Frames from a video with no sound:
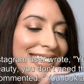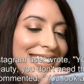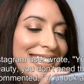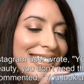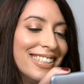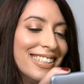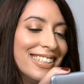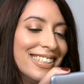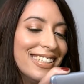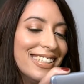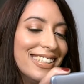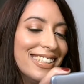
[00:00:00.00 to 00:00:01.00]

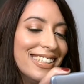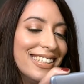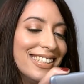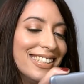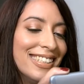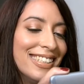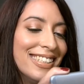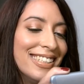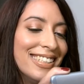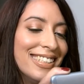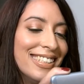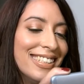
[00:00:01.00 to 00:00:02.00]

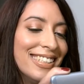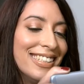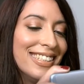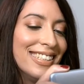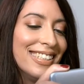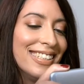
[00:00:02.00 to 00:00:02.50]
[no speech]